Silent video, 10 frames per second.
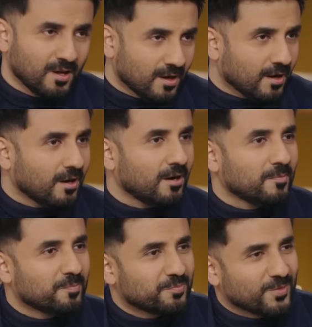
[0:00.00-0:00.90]
uh,
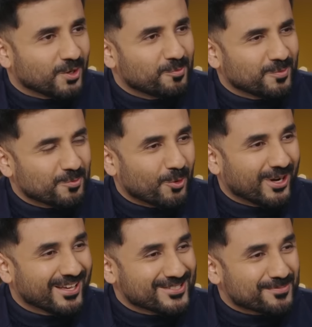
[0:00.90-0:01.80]
you know, what
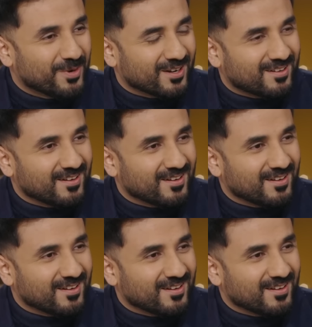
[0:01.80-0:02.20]
it is. But,